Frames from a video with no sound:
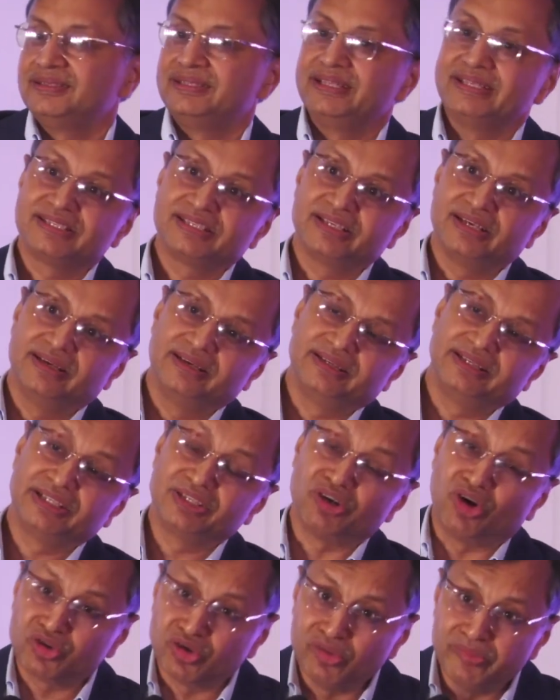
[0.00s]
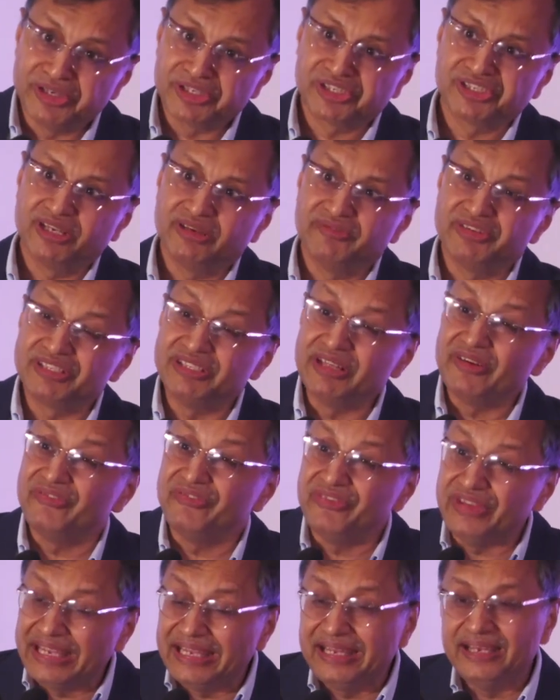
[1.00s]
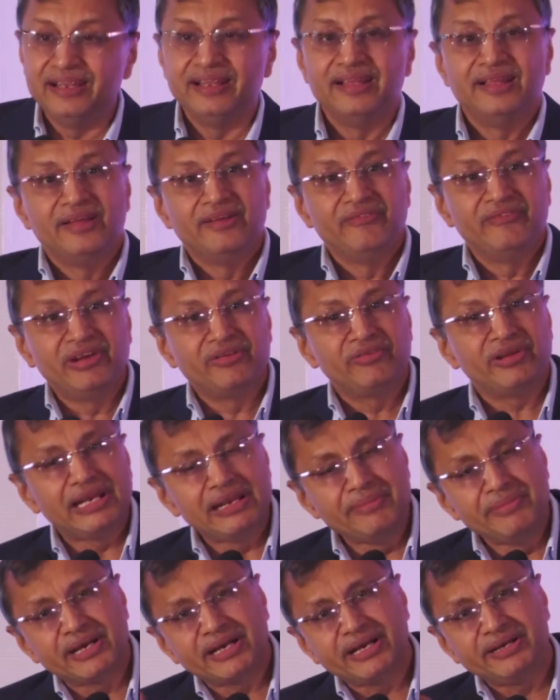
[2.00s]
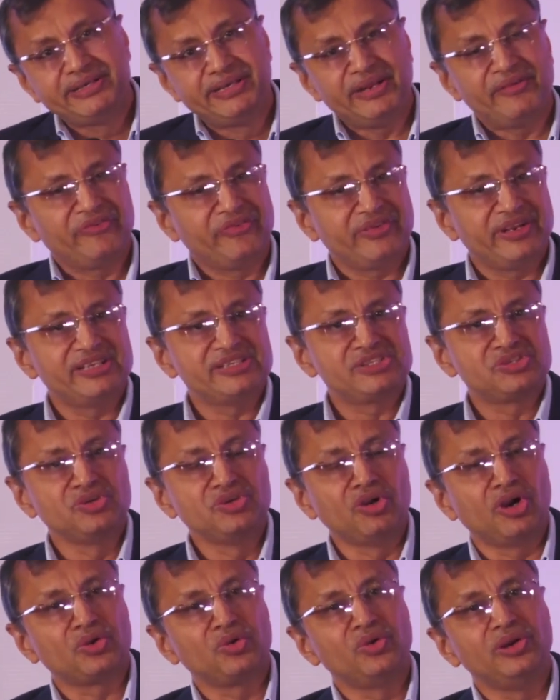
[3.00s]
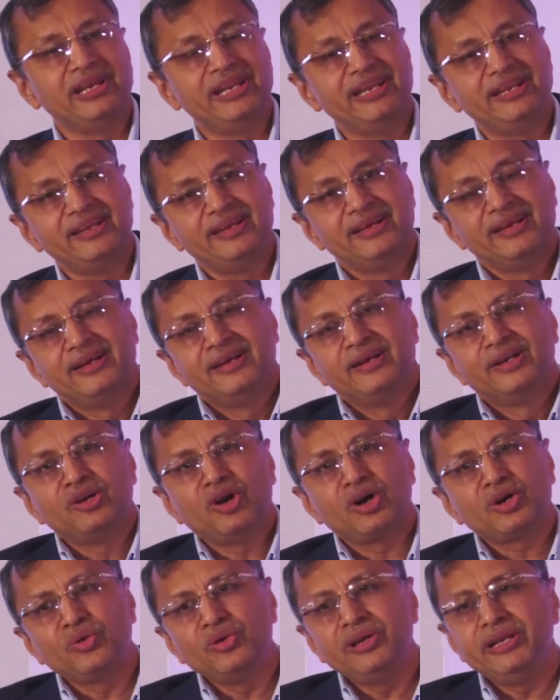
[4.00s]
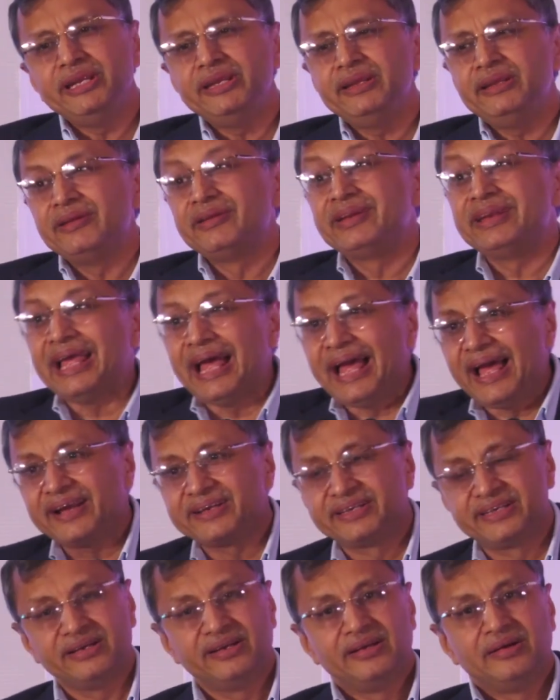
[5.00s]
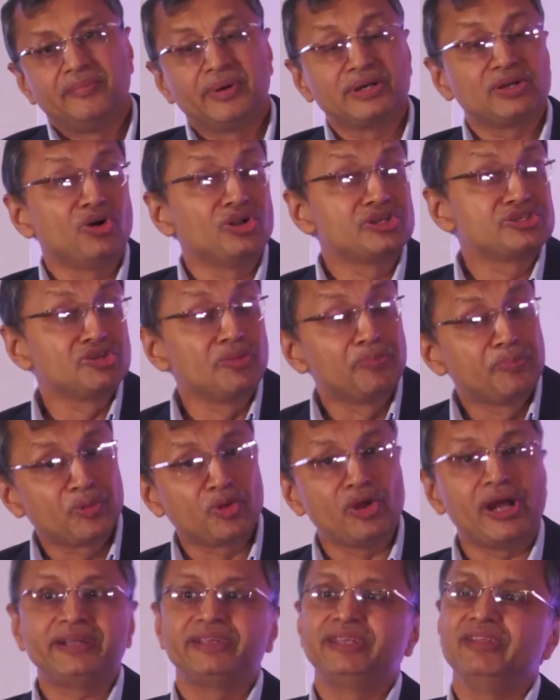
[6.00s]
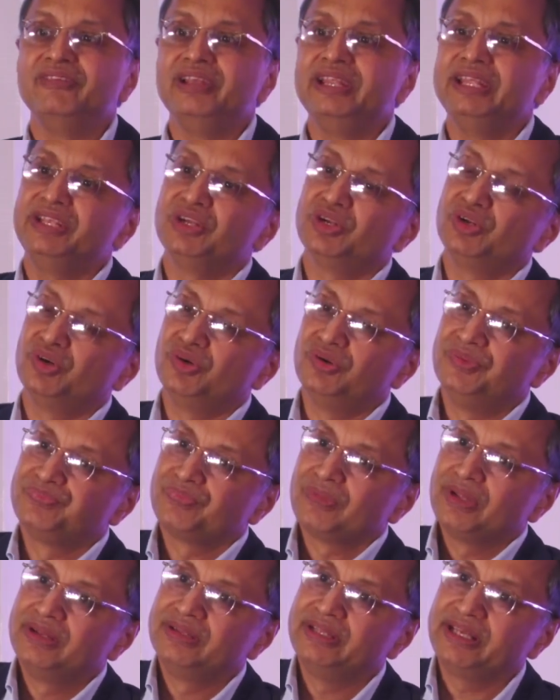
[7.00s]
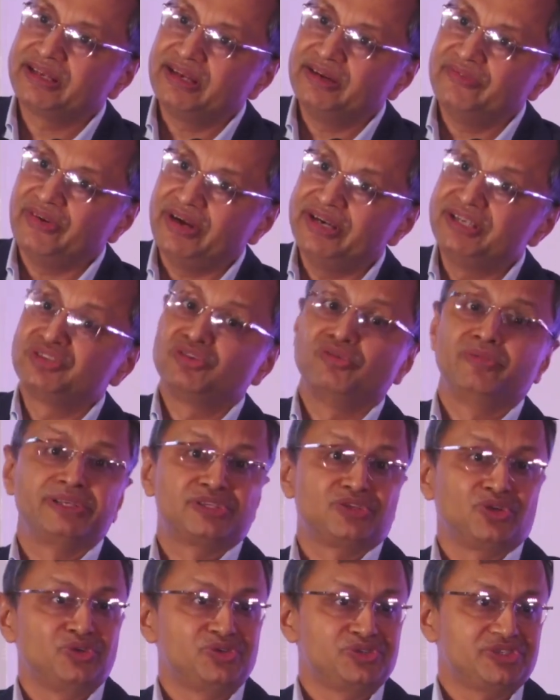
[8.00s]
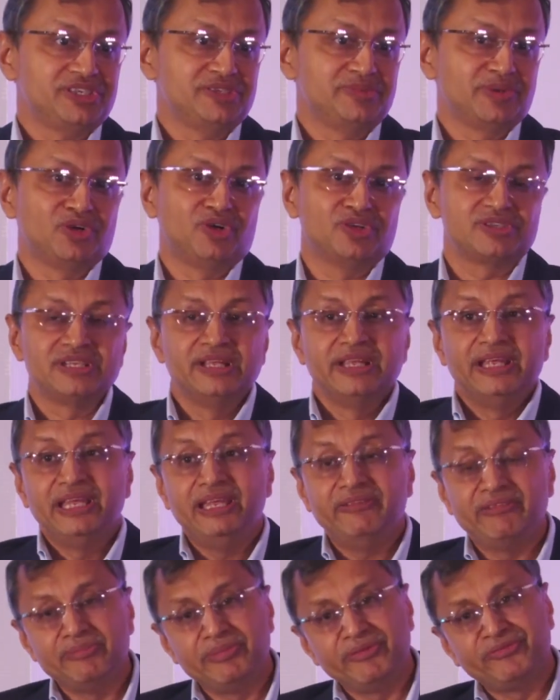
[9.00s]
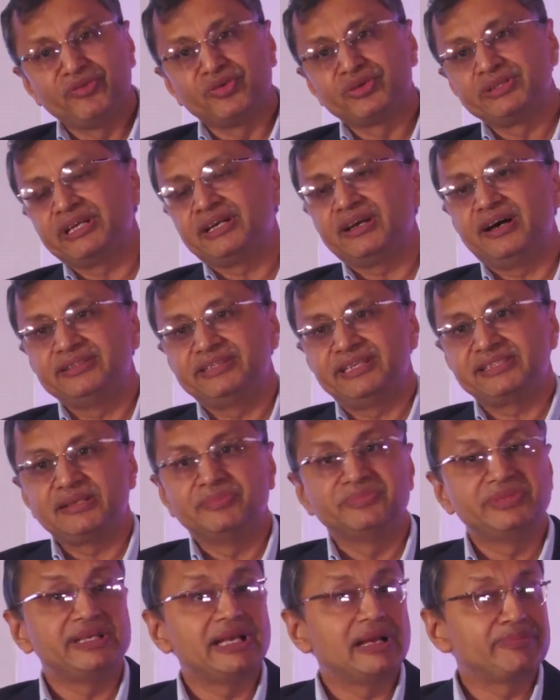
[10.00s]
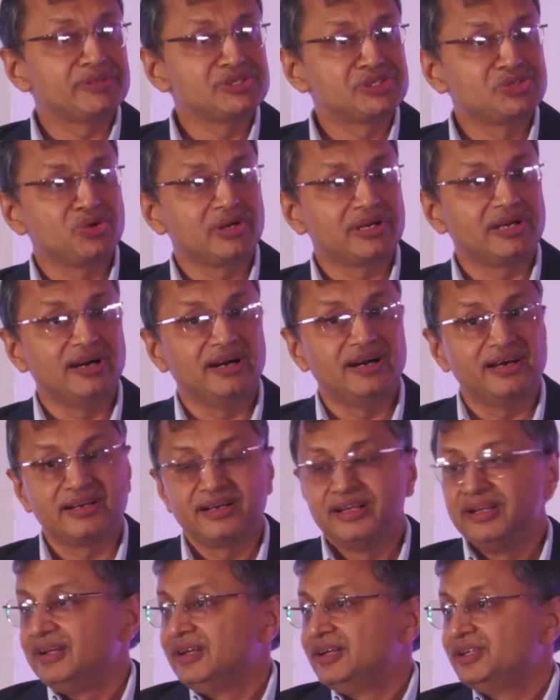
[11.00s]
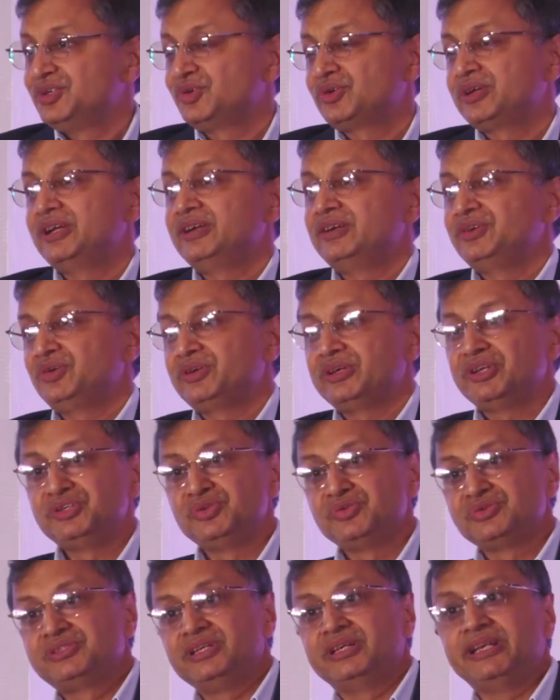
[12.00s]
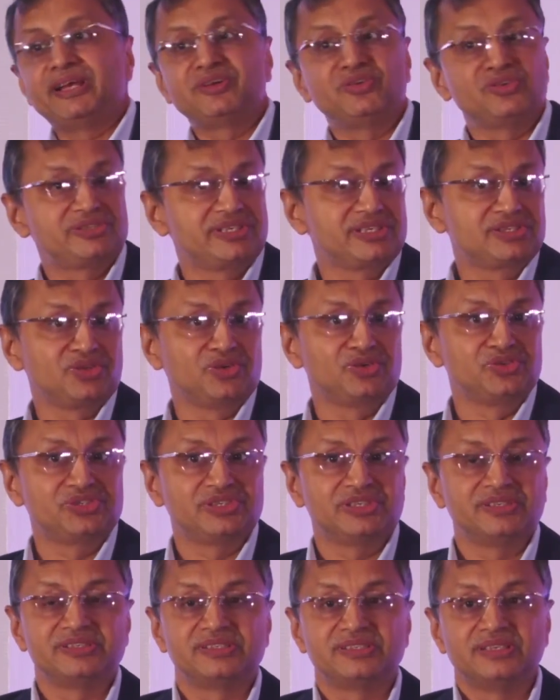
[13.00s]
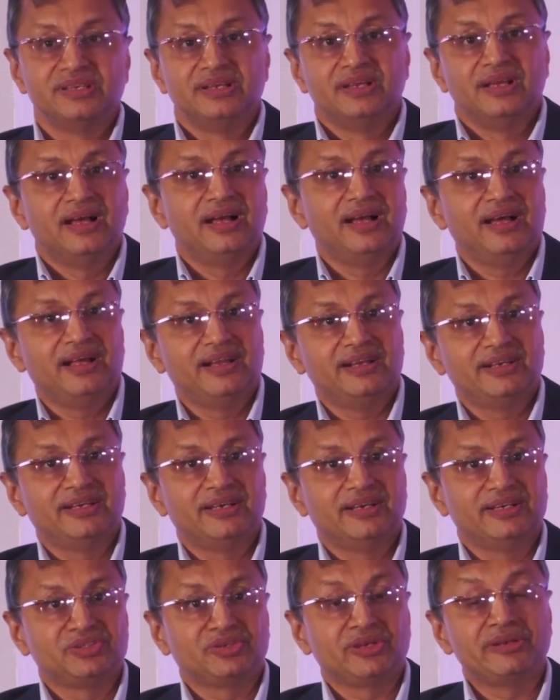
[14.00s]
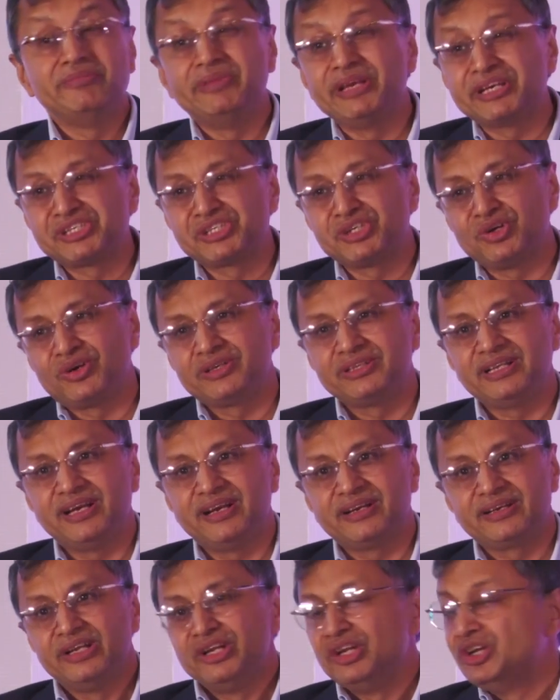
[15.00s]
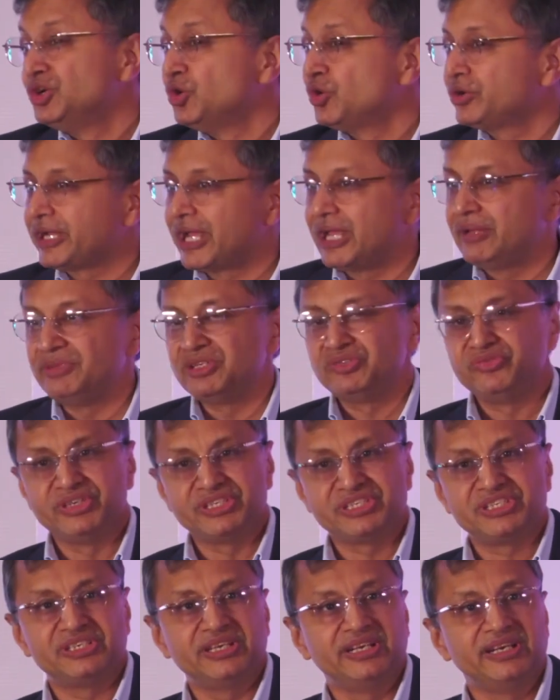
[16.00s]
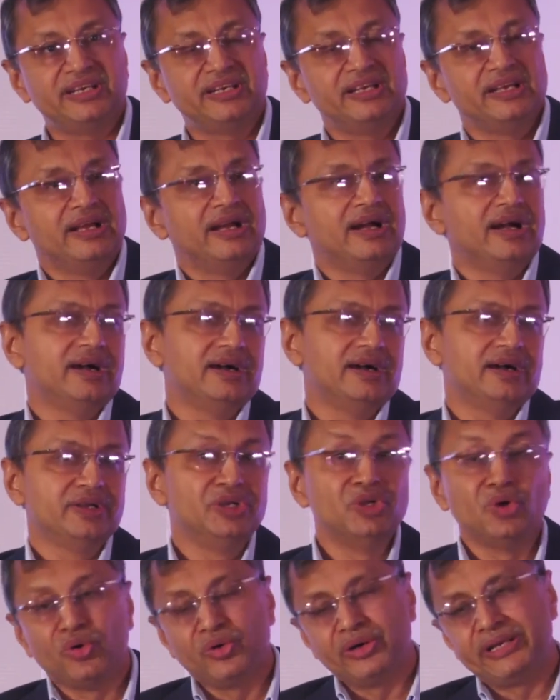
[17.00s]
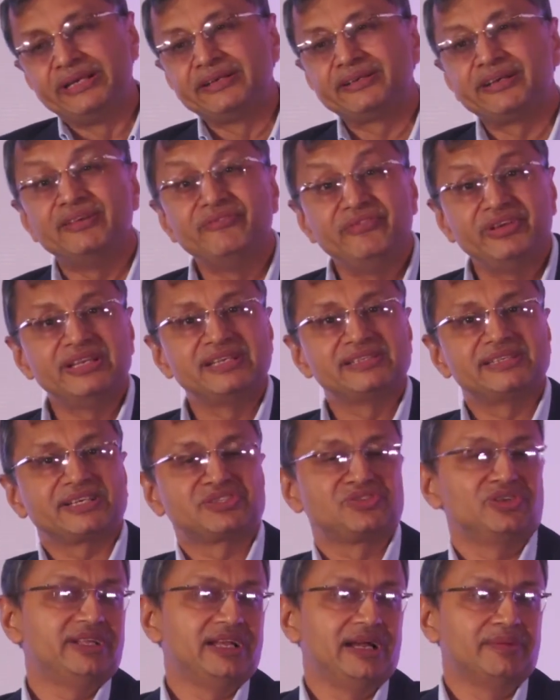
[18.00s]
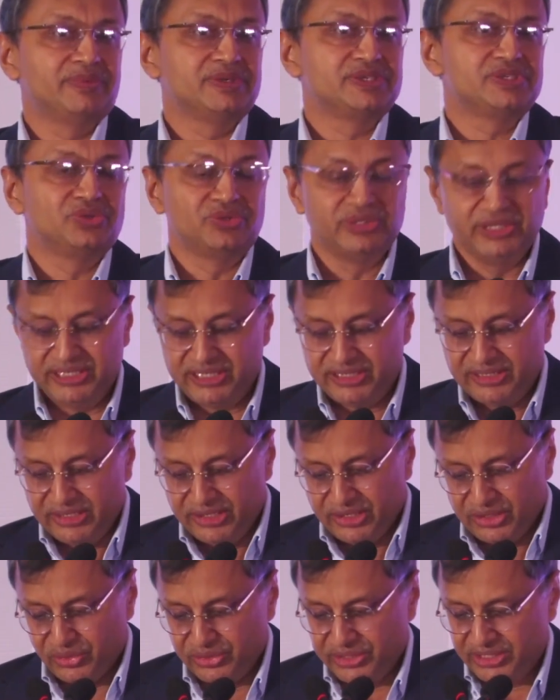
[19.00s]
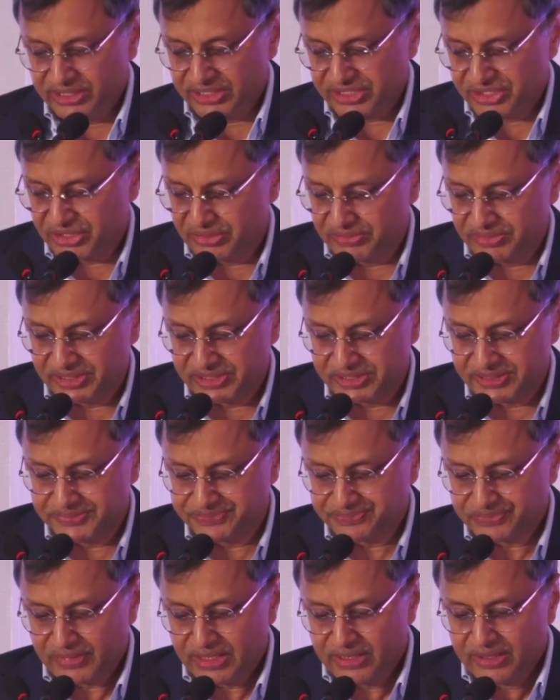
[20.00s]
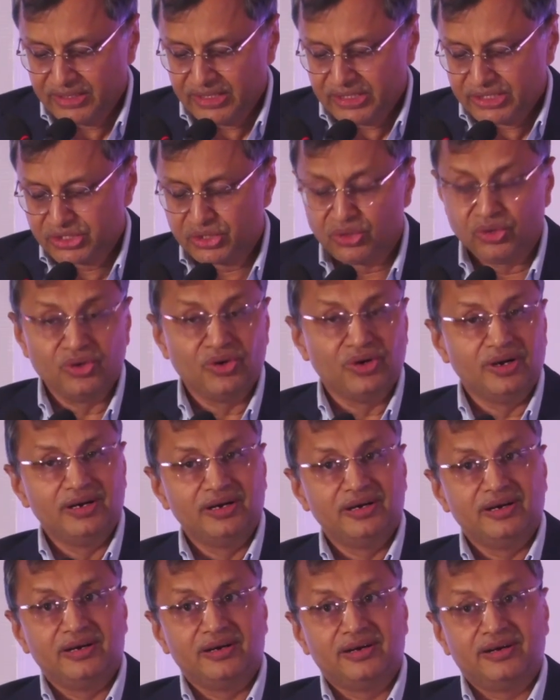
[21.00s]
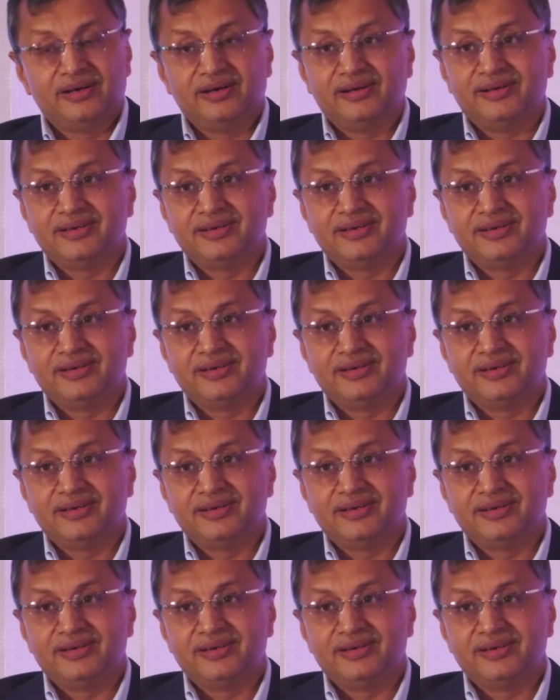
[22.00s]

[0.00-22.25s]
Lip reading: this automation, which they feel will really make a difference to not only react, but also proactively, you know, they can find so many solutions, because even before the car, there's something happens to a car, you can use the diagnostic solutions and you can make sure that no time is wasted, no inconvenience actually happens to the customers. So